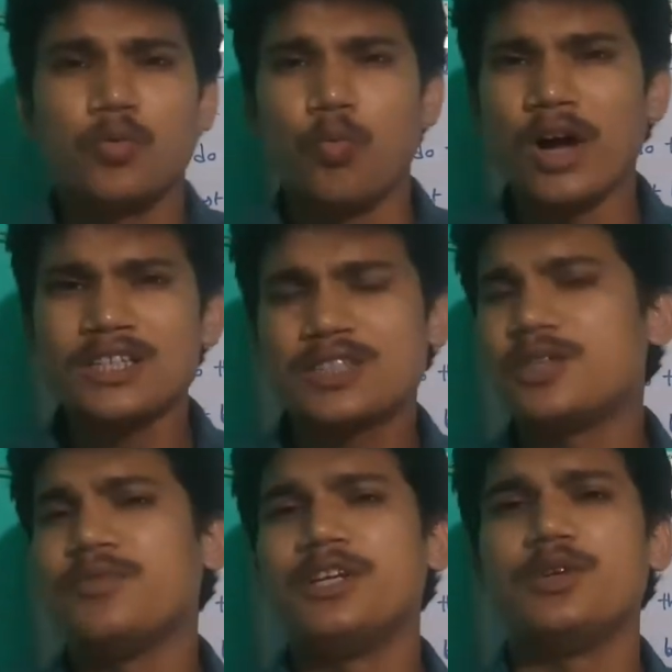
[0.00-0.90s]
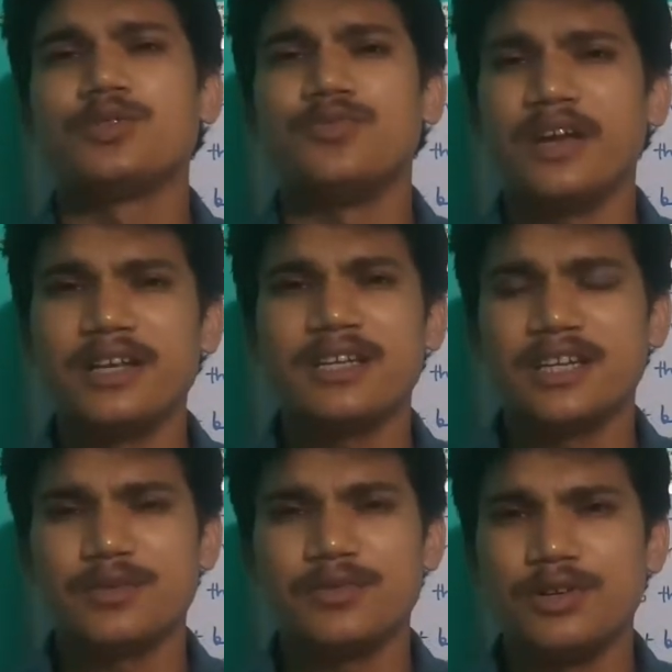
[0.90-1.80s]
watch the videos very
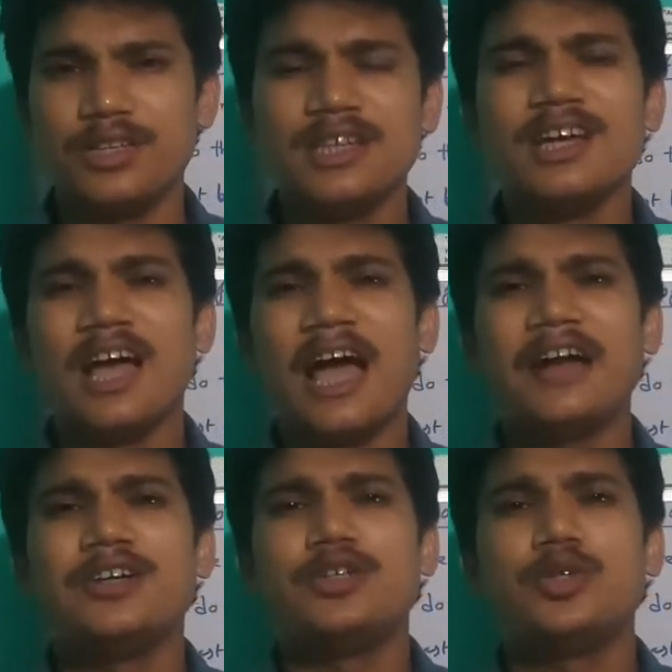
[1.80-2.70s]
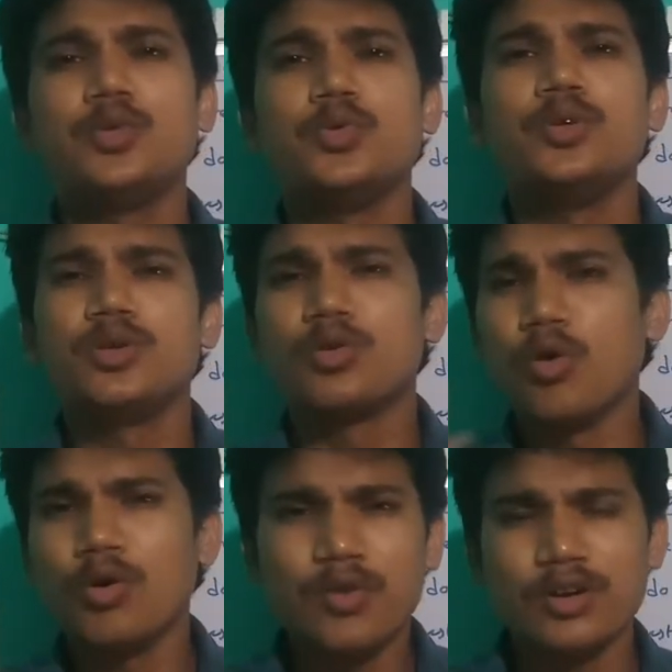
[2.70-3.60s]
carefully and to
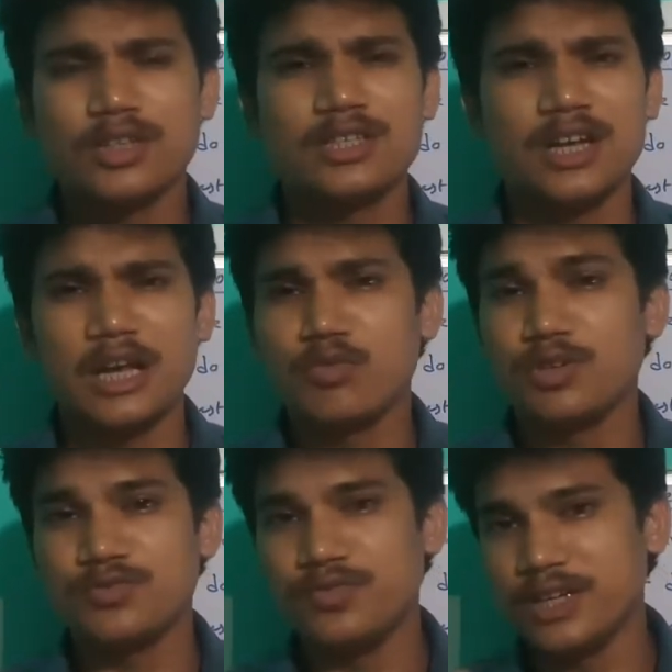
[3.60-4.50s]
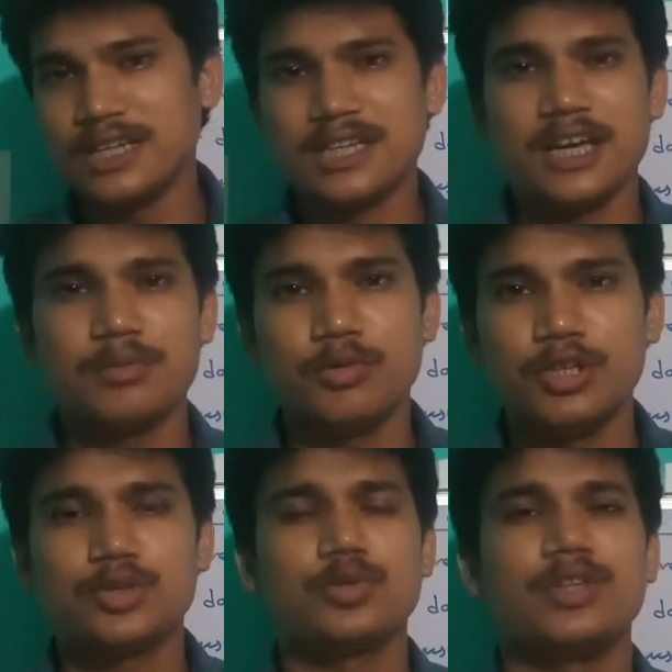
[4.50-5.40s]
go for this language very
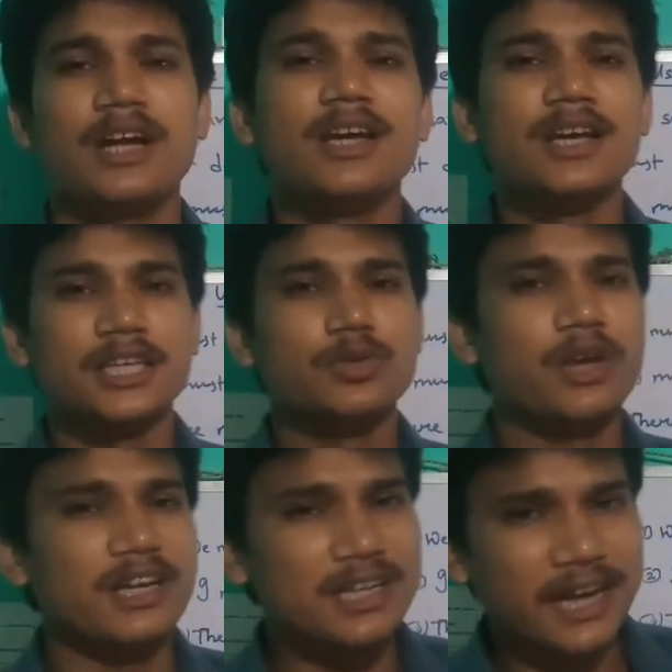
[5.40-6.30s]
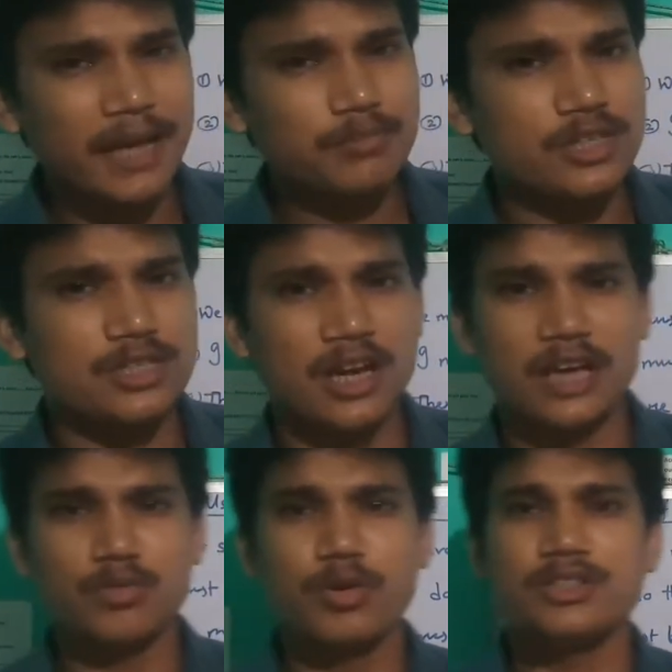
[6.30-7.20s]
carefully, so that you can grab this
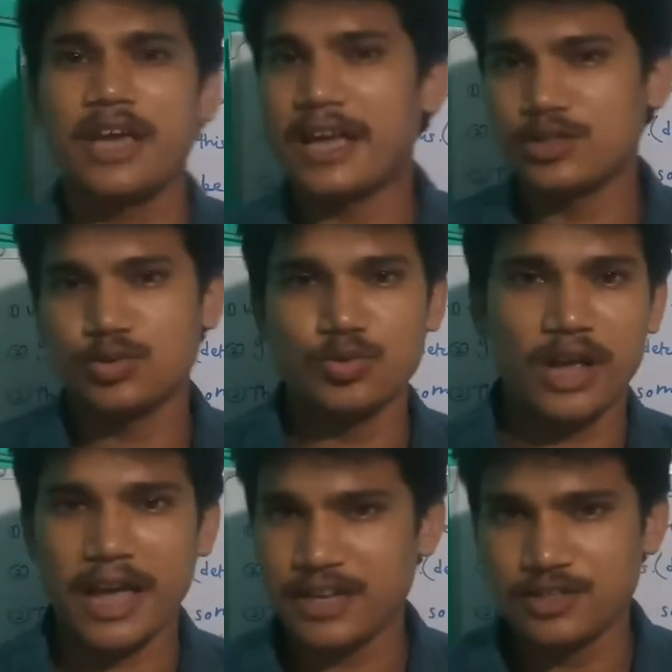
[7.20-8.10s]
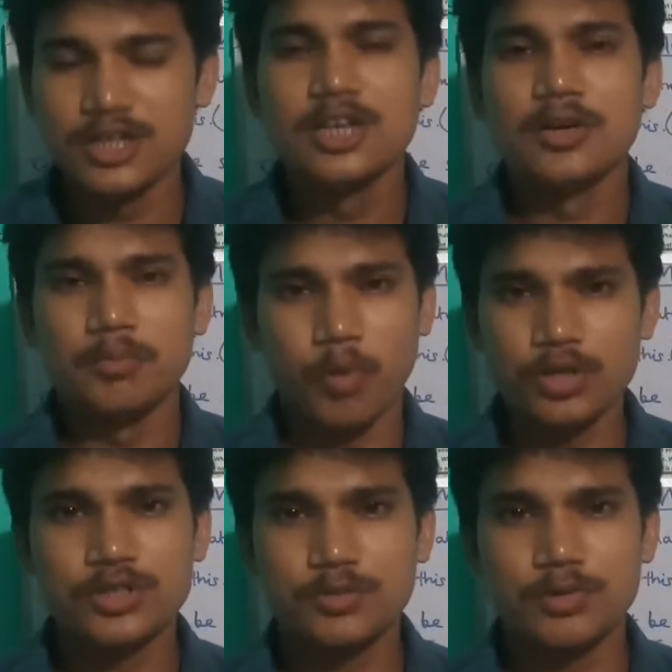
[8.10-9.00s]
language as soon as
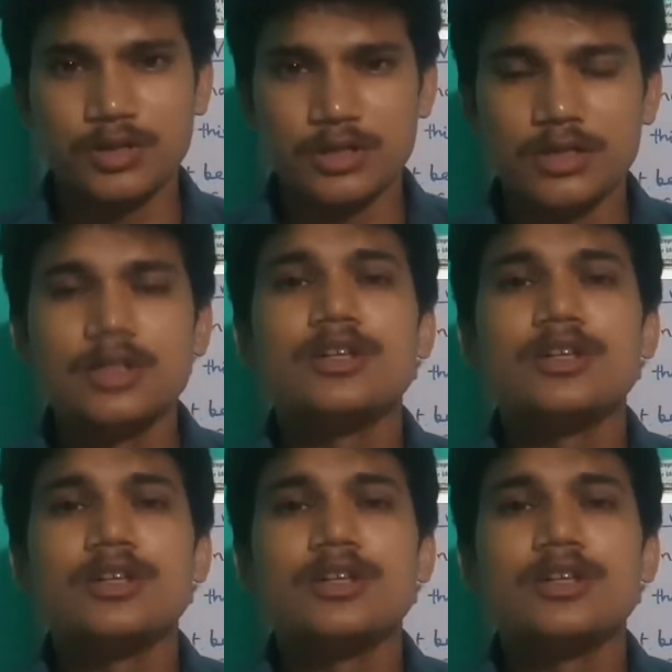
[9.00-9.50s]
possible.